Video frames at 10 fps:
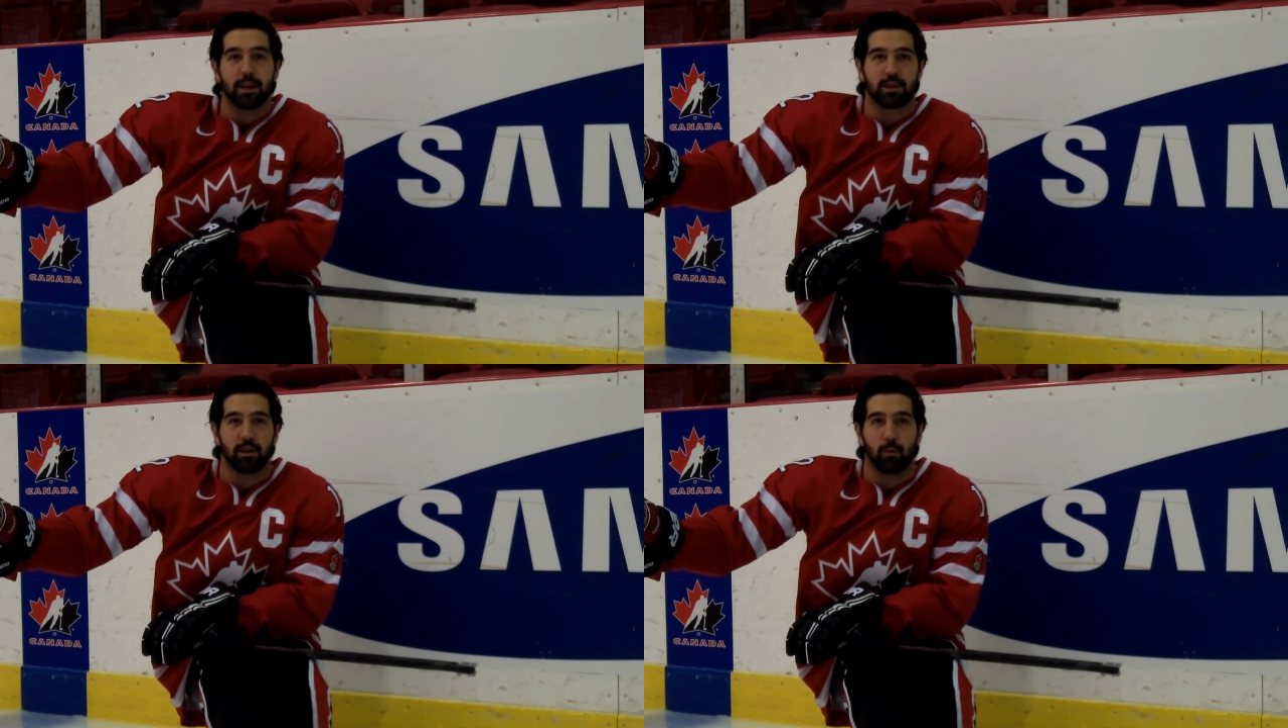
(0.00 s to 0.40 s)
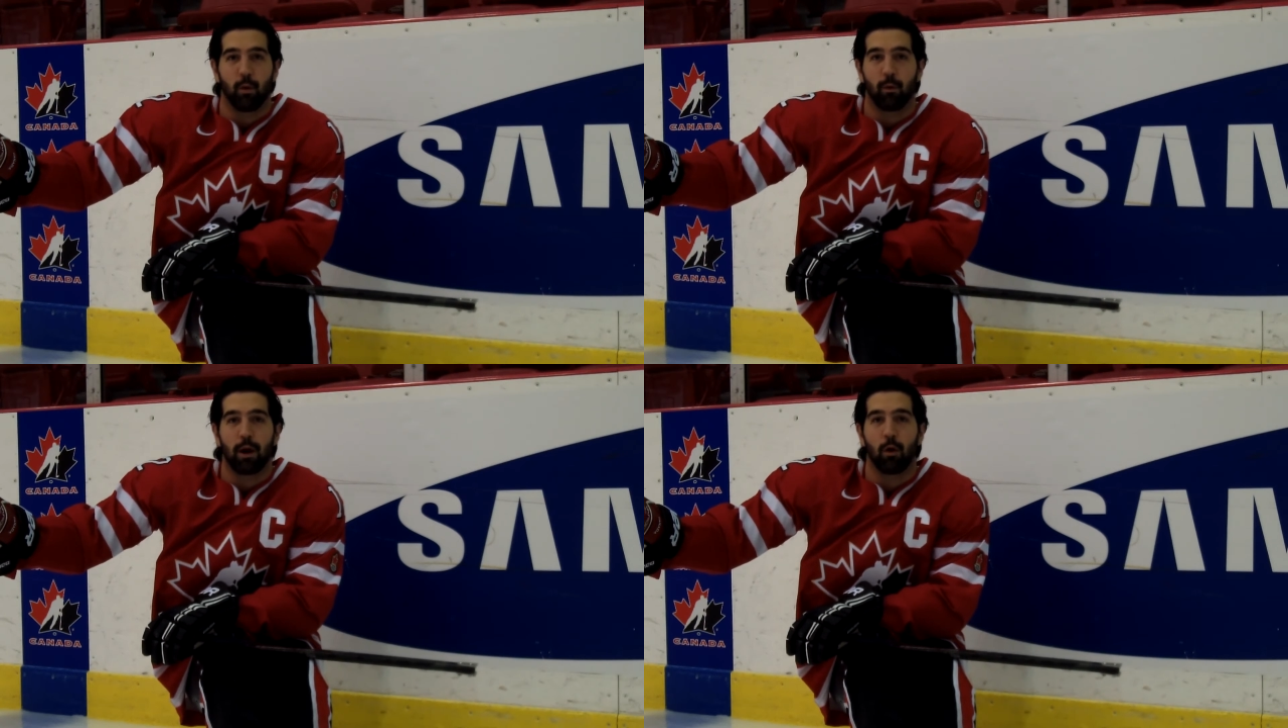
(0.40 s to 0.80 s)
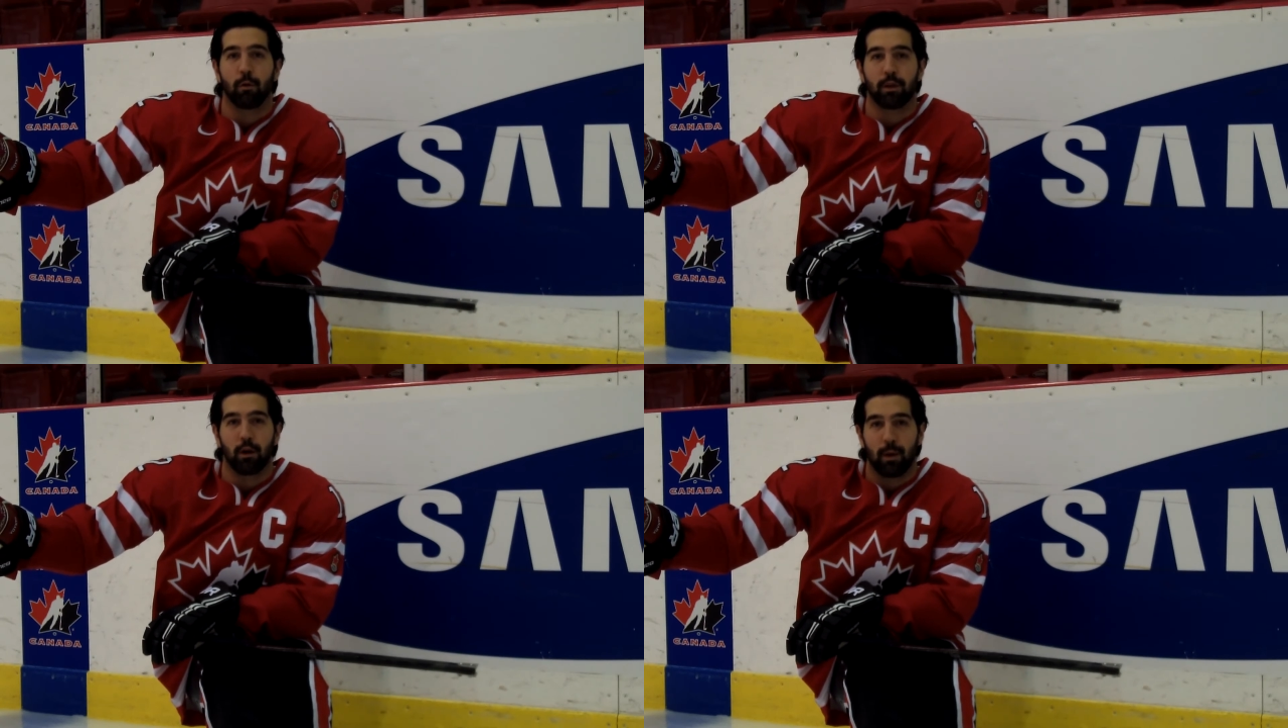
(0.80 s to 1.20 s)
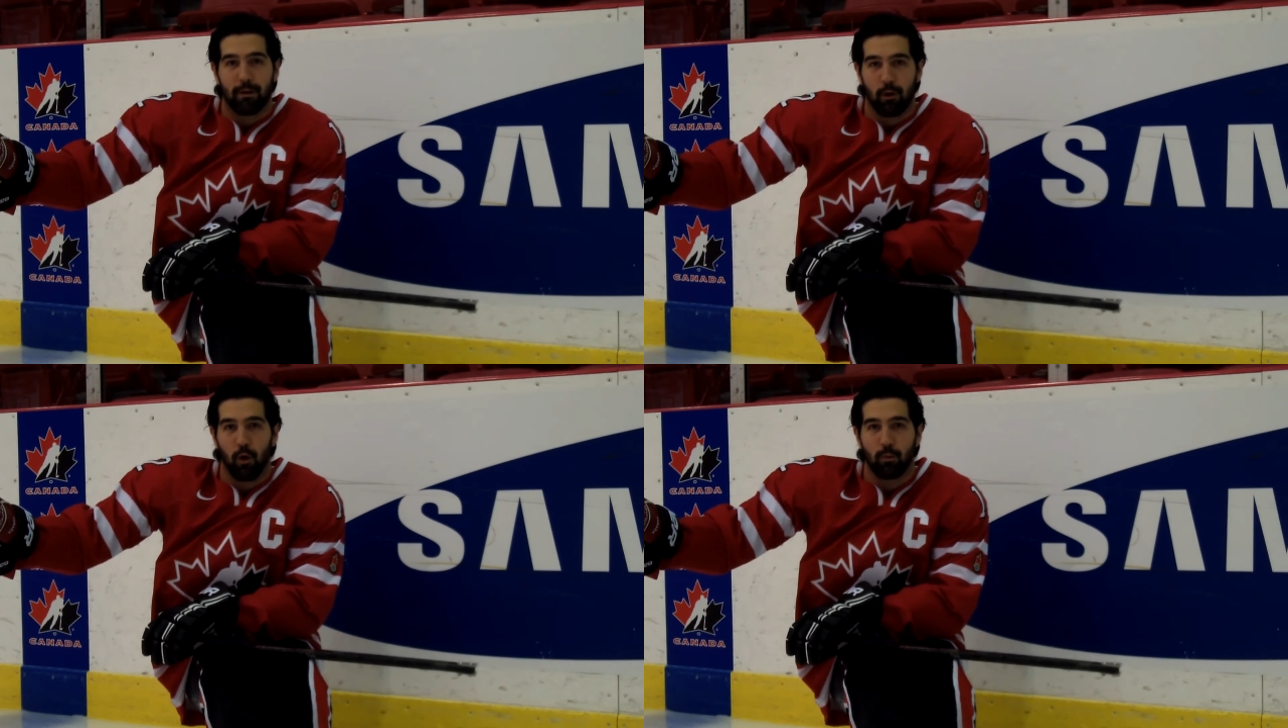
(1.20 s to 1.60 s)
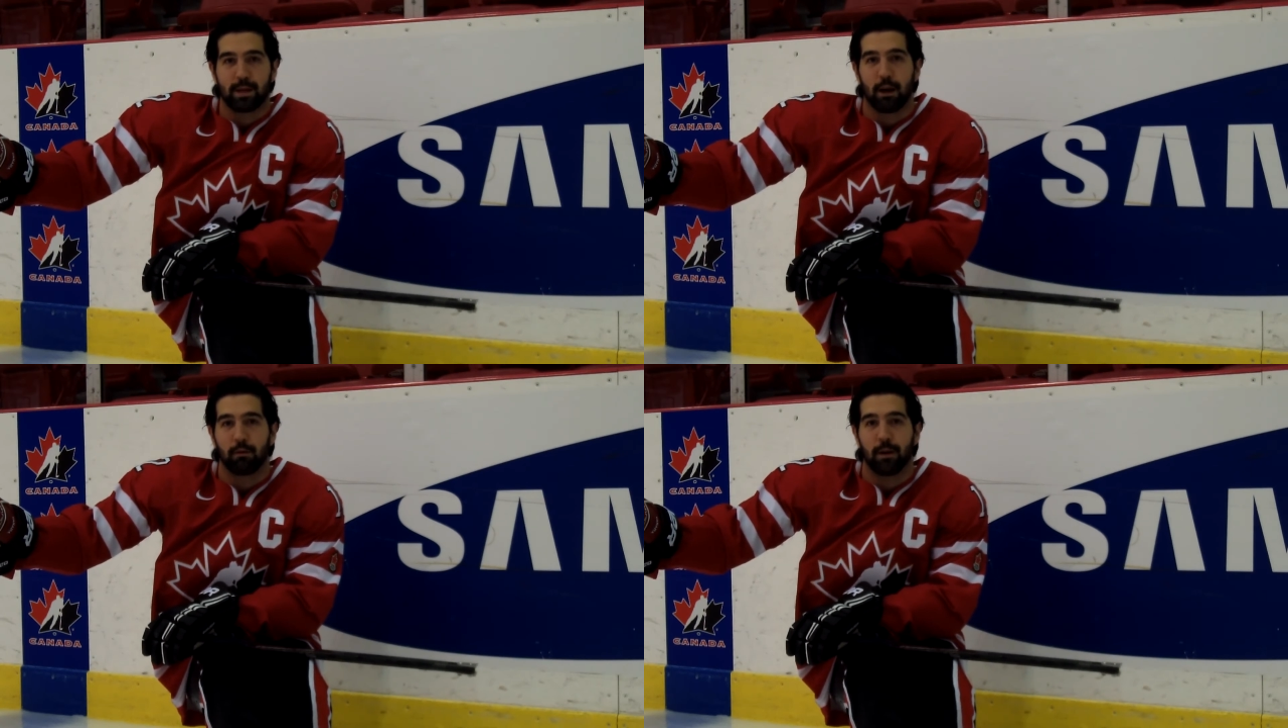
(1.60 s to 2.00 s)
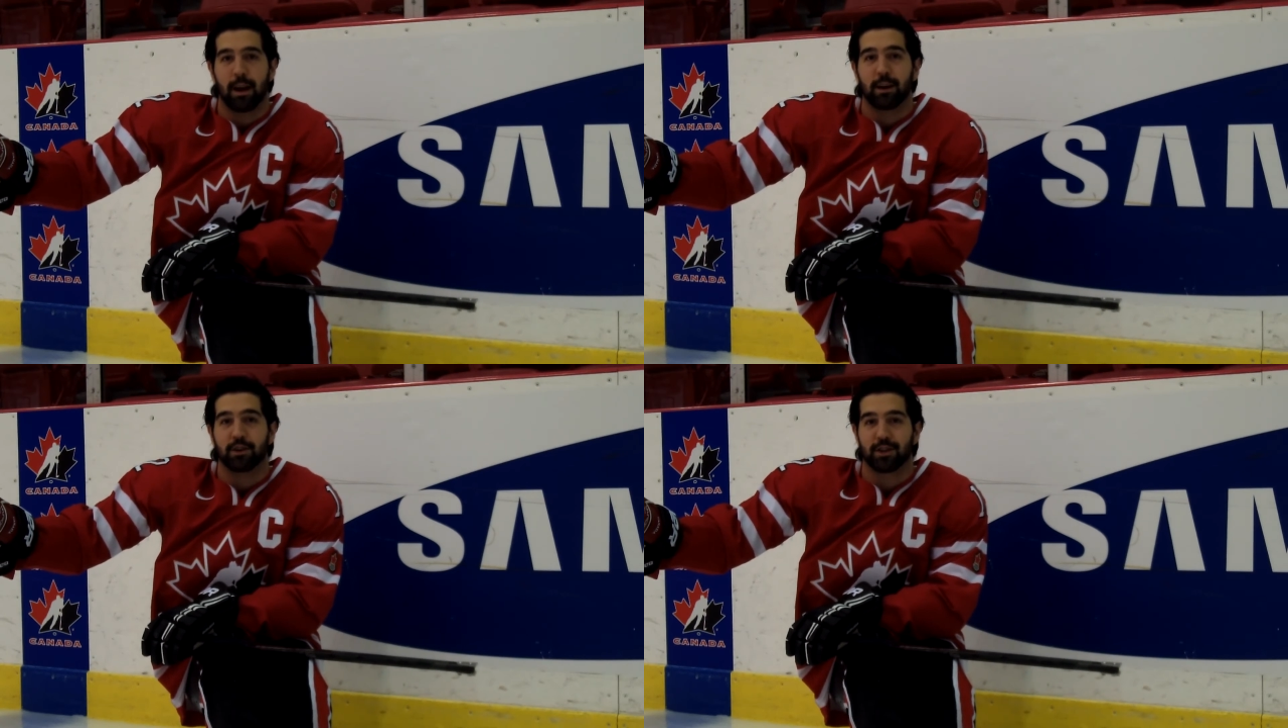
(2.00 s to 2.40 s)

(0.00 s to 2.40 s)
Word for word: so that when we're over there, we have a hometown advantage.